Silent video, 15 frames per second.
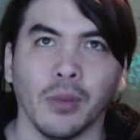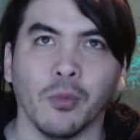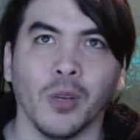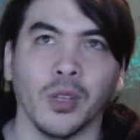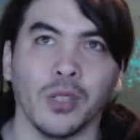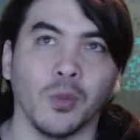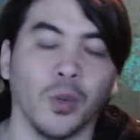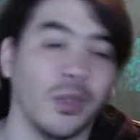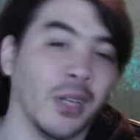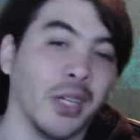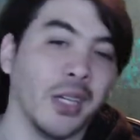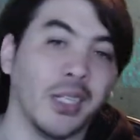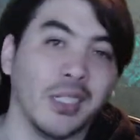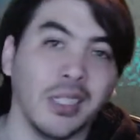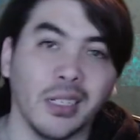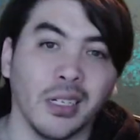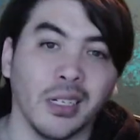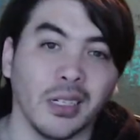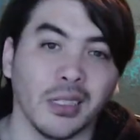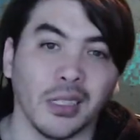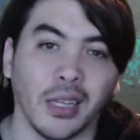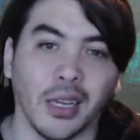What what kind of
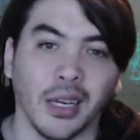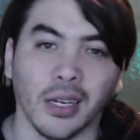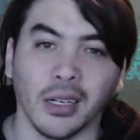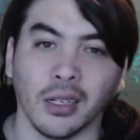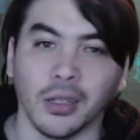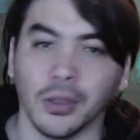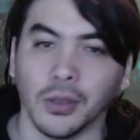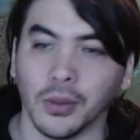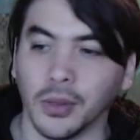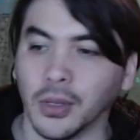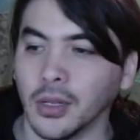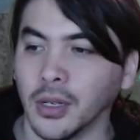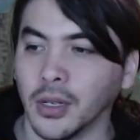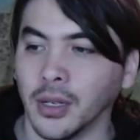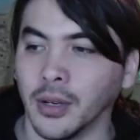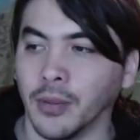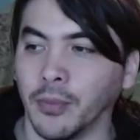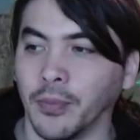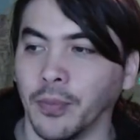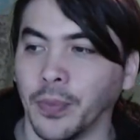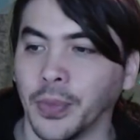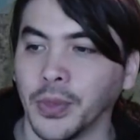details did they include?
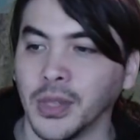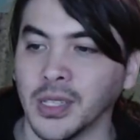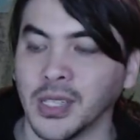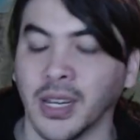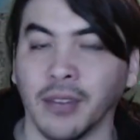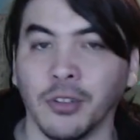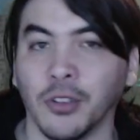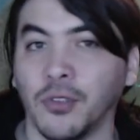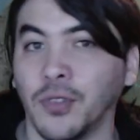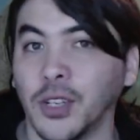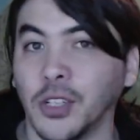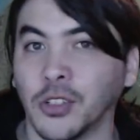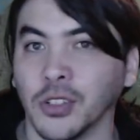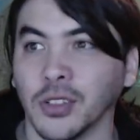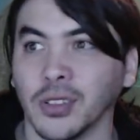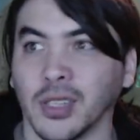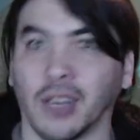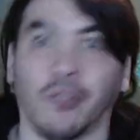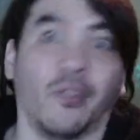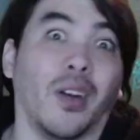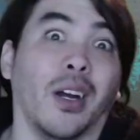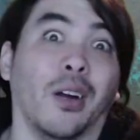Um, does it have any features like
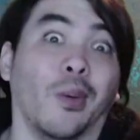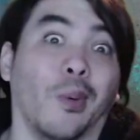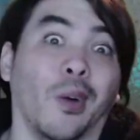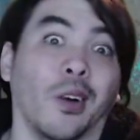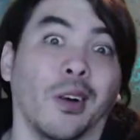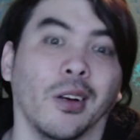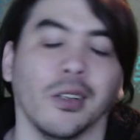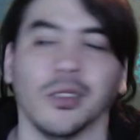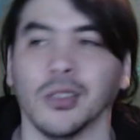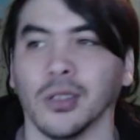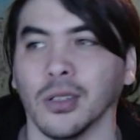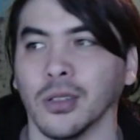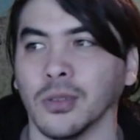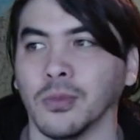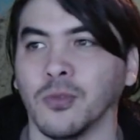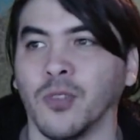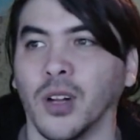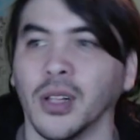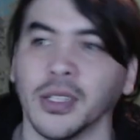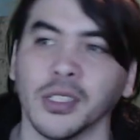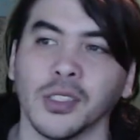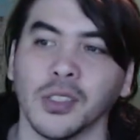fireworks or
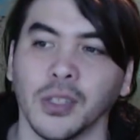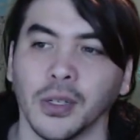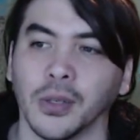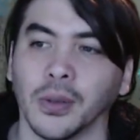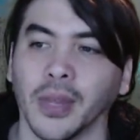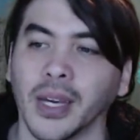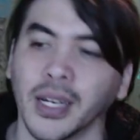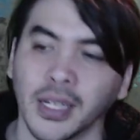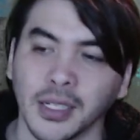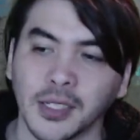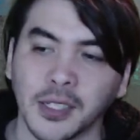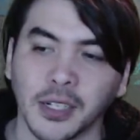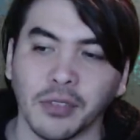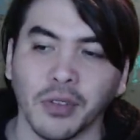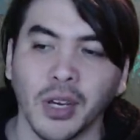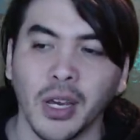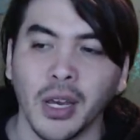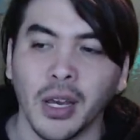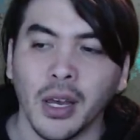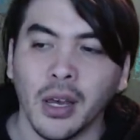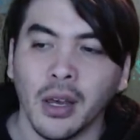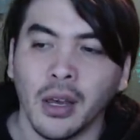falling snow, that kind of stuff?
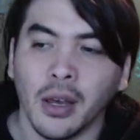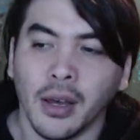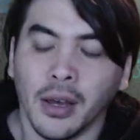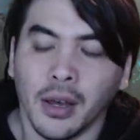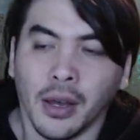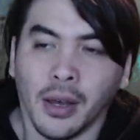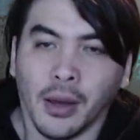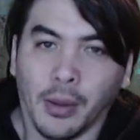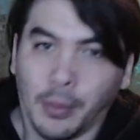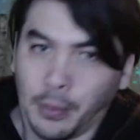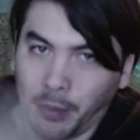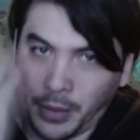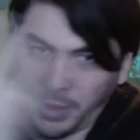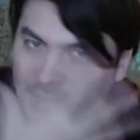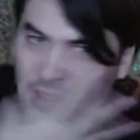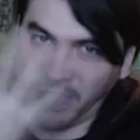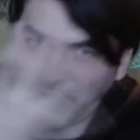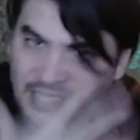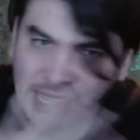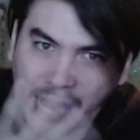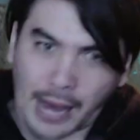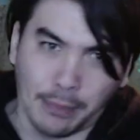But then
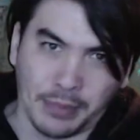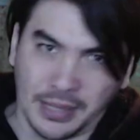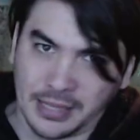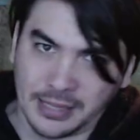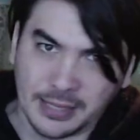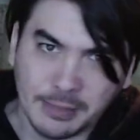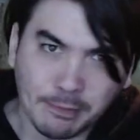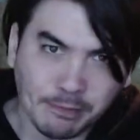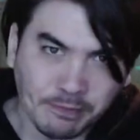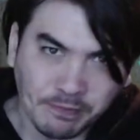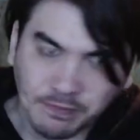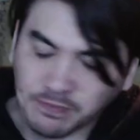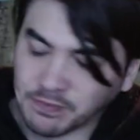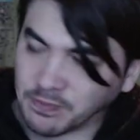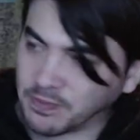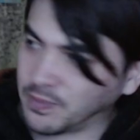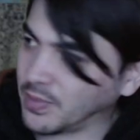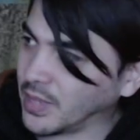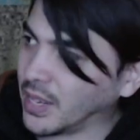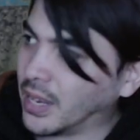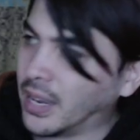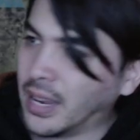this happened.
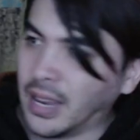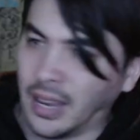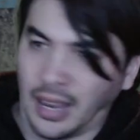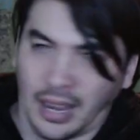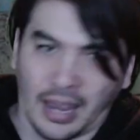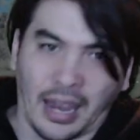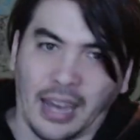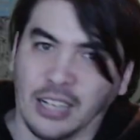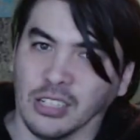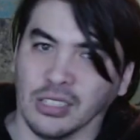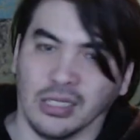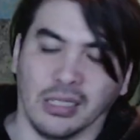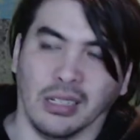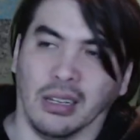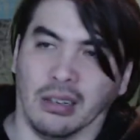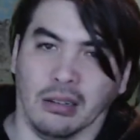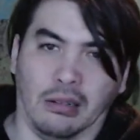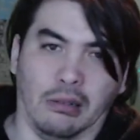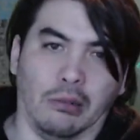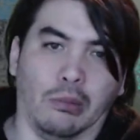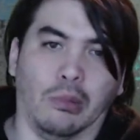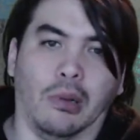And I just, I
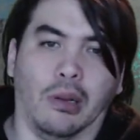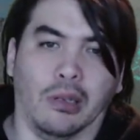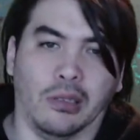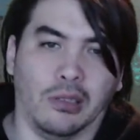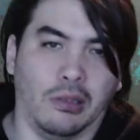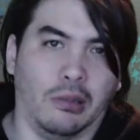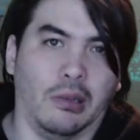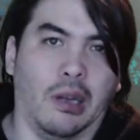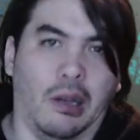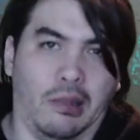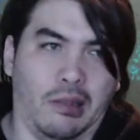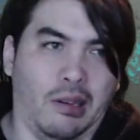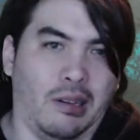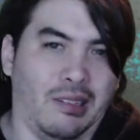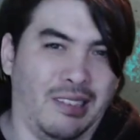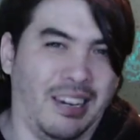just wanted to do nothing.